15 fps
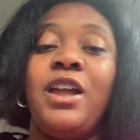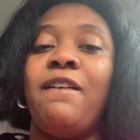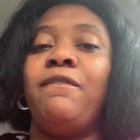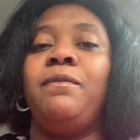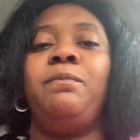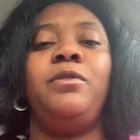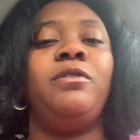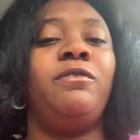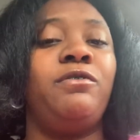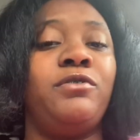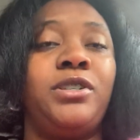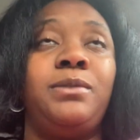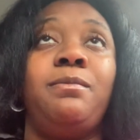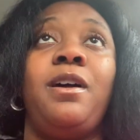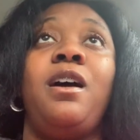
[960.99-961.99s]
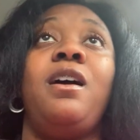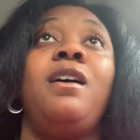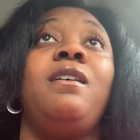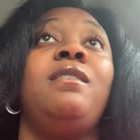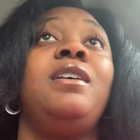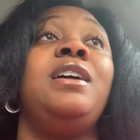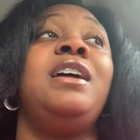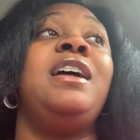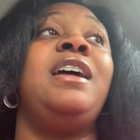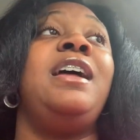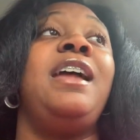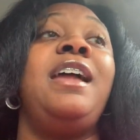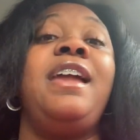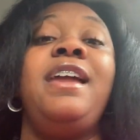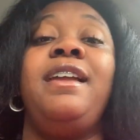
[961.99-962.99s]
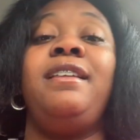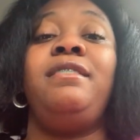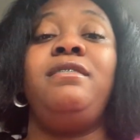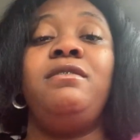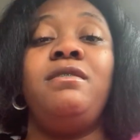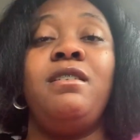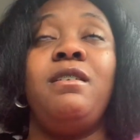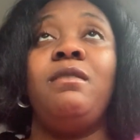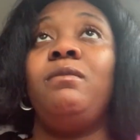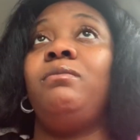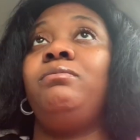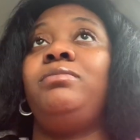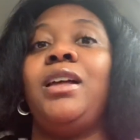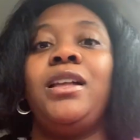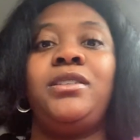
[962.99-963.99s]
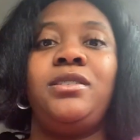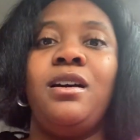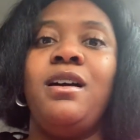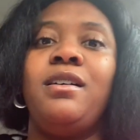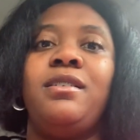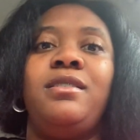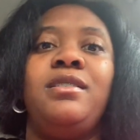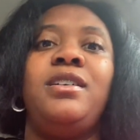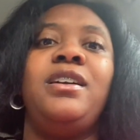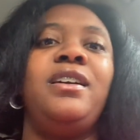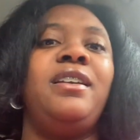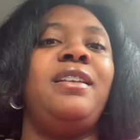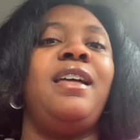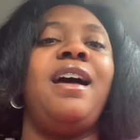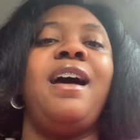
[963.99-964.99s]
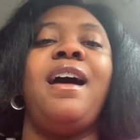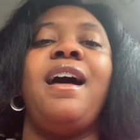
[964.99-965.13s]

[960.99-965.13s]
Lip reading: have a beautiful smile. And, that's all good.